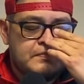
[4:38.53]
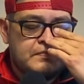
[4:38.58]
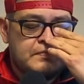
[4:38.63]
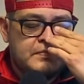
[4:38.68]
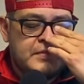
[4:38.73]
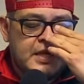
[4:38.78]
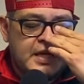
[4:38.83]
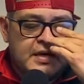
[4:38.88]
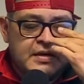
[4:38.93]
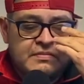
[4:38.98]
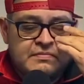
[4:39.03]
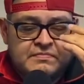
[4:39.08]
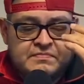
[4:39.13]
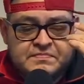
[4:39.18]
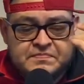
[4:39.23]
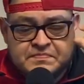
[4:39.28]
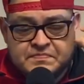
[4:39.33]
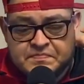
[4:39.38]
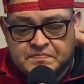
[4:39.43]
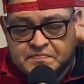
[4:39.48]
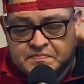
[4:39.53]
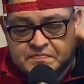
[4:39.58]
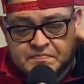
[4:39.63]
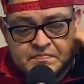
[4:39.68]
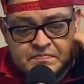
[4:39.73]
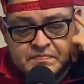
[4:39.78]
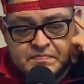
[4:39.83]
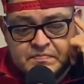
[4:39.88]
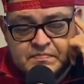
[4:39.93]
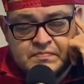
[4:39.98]
Yeah,
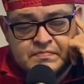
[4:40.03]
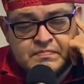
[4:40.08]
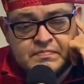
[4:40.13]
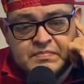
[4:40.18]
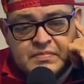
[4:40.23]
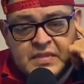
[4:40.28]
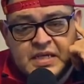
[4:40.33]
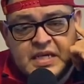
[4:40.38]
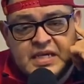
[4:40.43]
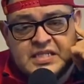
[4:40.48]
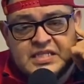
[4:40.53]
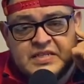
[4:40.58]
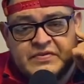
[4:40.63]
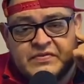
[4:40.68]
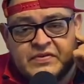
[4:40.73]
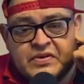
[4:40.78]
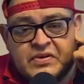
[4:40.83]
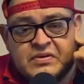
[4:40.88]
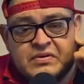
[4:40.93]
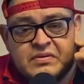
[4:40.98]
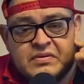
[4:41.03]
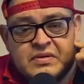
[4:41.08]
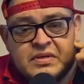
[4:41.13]
it's difficult.